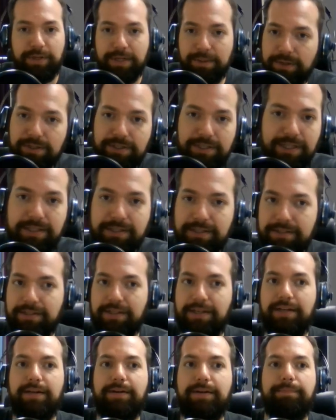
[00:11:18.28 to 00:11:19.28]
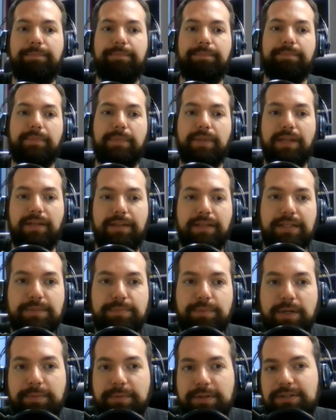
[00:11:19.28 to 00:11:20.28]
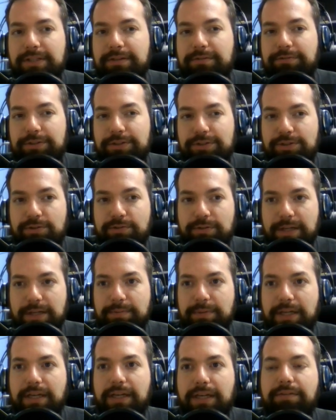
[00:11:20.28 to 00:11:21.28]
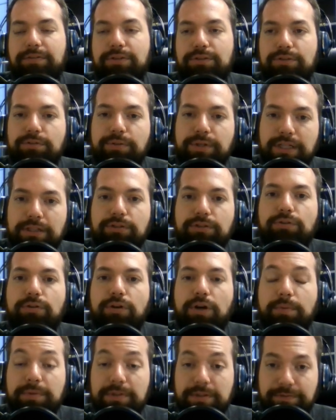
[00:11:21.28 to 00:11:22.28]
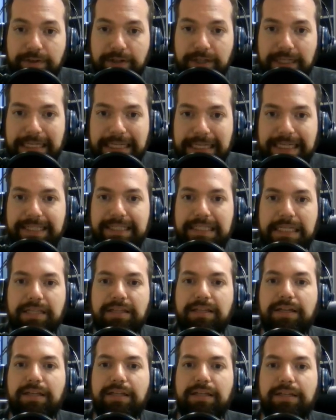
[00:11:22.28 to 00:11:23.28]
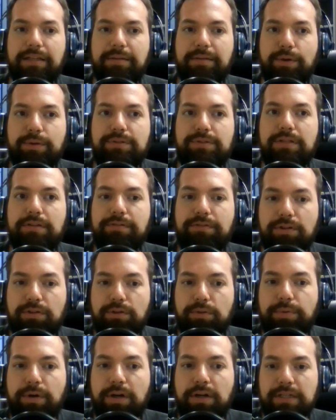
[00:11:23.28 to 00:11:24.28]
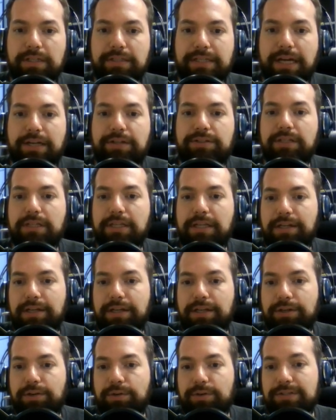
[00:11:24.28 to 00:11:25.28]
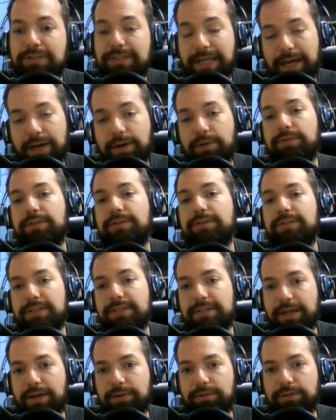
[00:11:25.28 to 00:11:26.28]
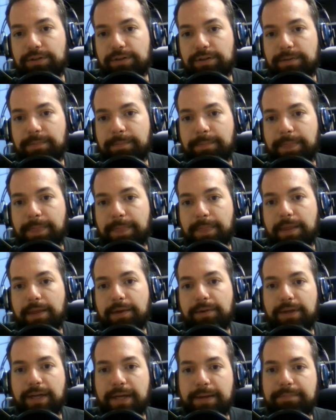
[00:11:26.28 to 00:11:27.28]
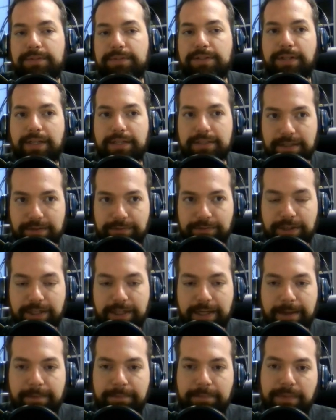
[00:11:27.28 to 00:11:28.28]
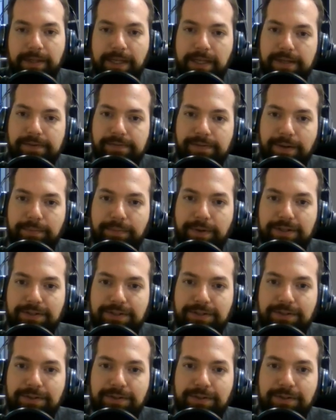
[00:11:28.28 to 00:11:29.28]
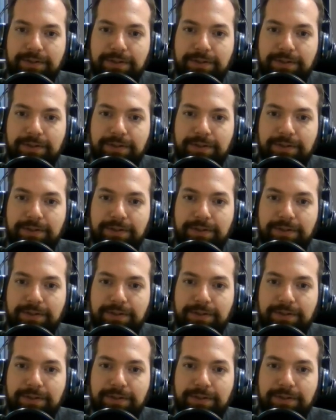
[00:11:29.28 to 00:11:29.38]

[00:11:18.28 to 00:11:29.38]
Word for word: much it. That's pretty much it for streaming. If you do it in Chrome, it's very easy. The most difficult part is actually getting your sound to sound good. Okay, so that's it for today. Thank you very much.